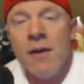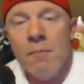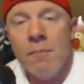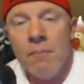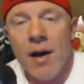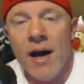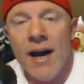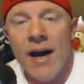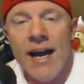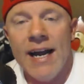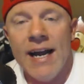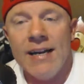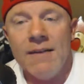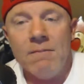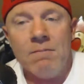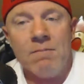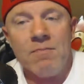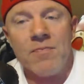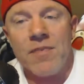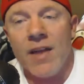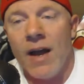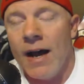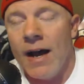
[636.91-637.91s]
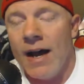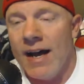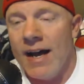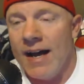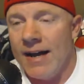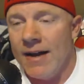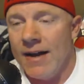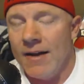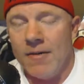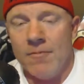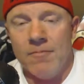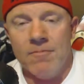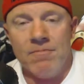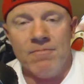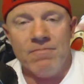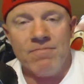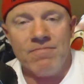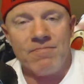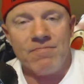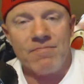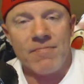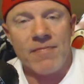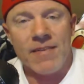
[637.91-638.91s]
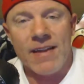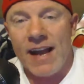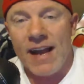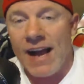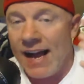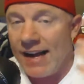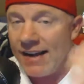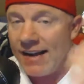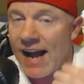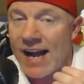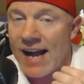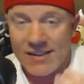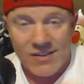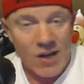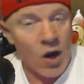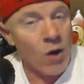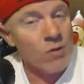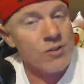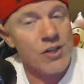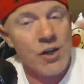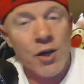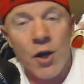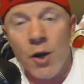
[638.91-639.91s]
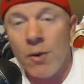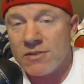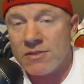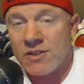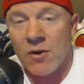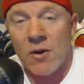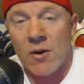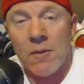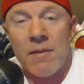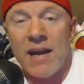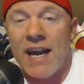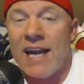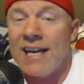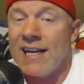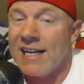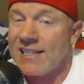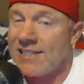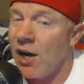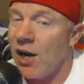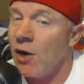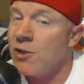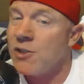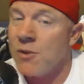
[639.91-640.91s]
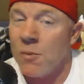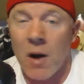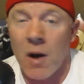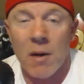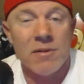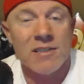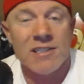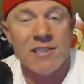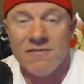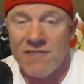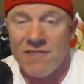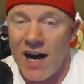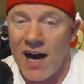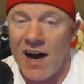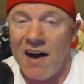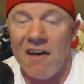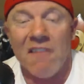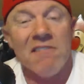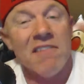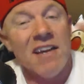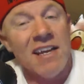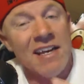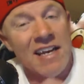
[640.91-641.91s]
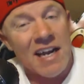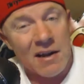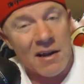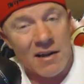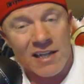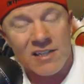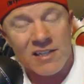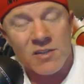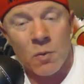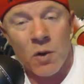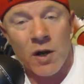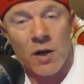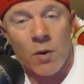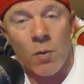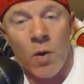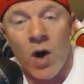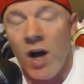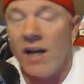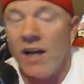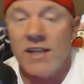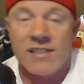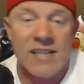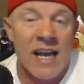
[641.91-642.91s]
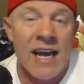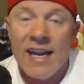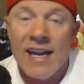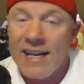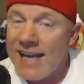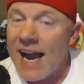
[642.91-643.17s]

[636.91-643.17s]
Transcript: But I told you who it was going to be, and I told you what was involved. And it's what it was.